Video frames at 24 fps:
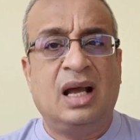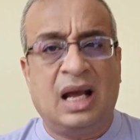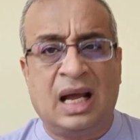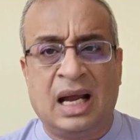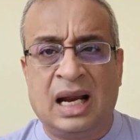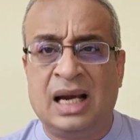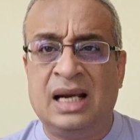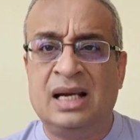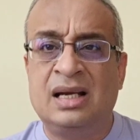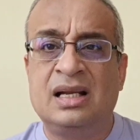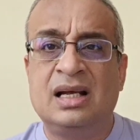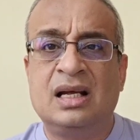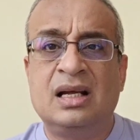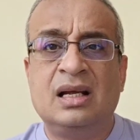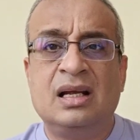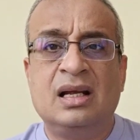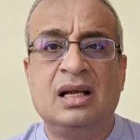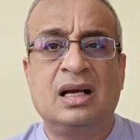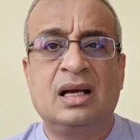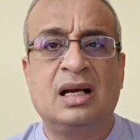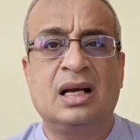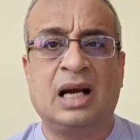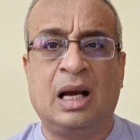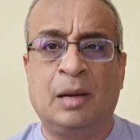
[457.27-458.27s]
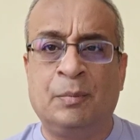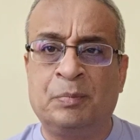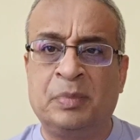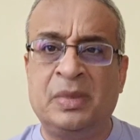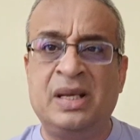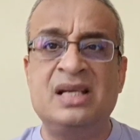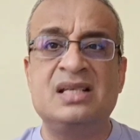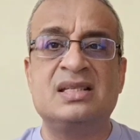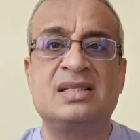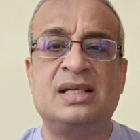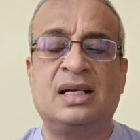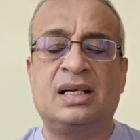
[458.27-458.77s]
and
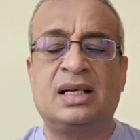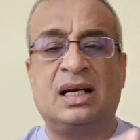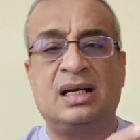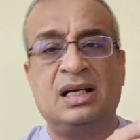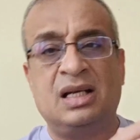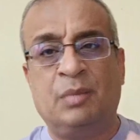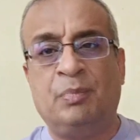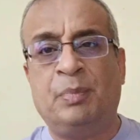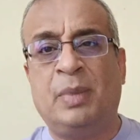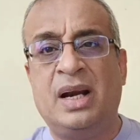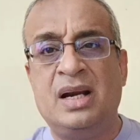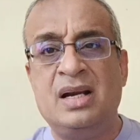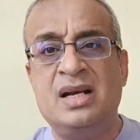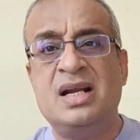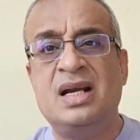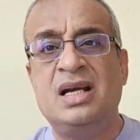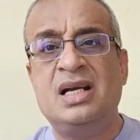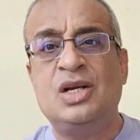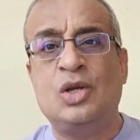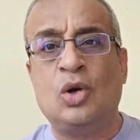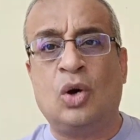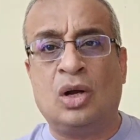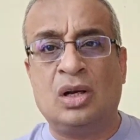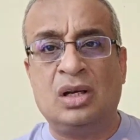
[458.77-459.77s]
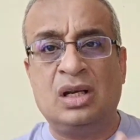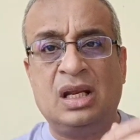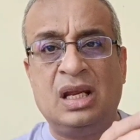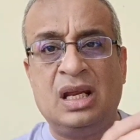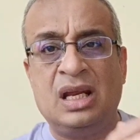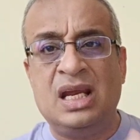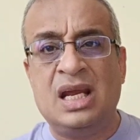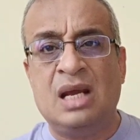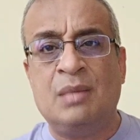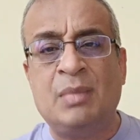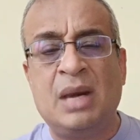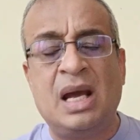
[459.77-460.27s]
companies that are dependent on
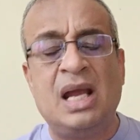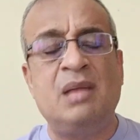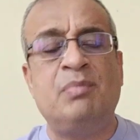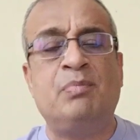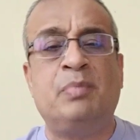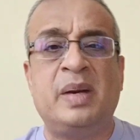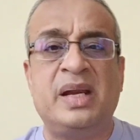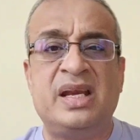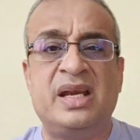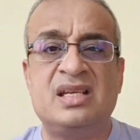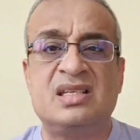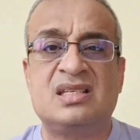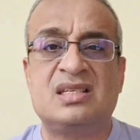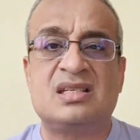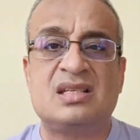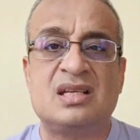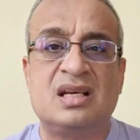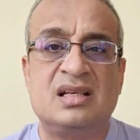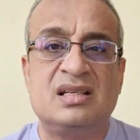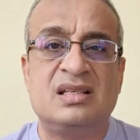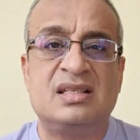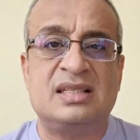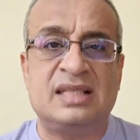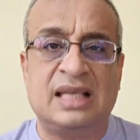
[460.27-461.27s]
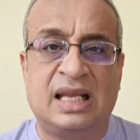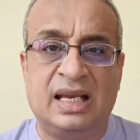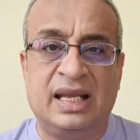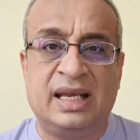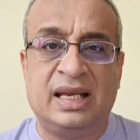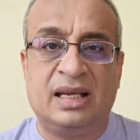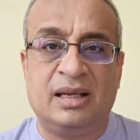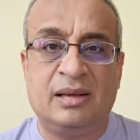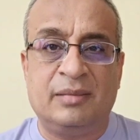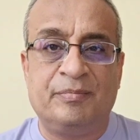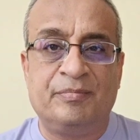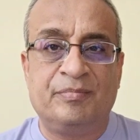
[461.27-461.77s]
EMI based
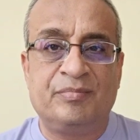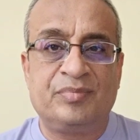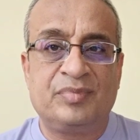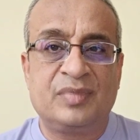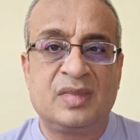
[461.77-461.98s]
selling